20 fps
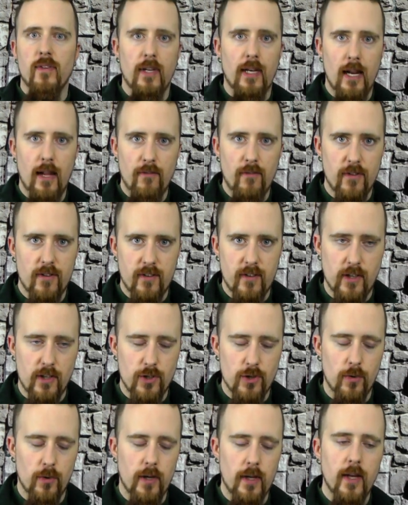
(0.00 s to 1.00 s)
and 11th
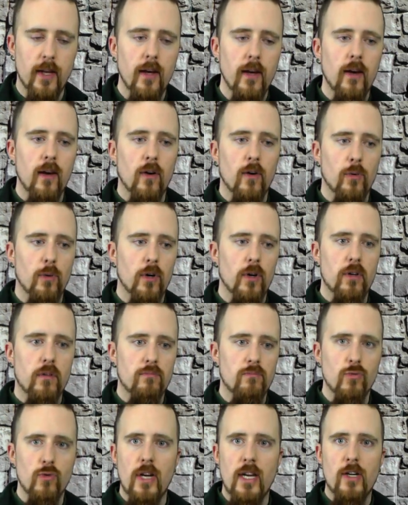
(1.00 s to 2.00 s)
century
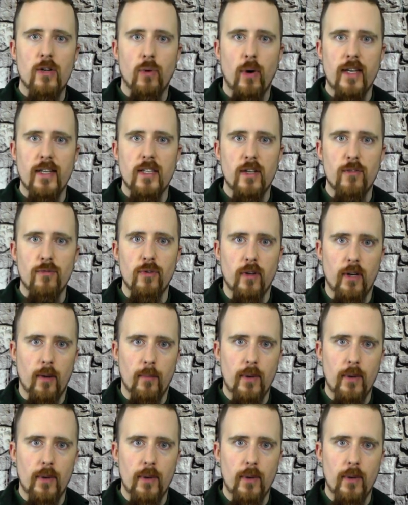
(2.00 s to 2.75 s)
were really quite different.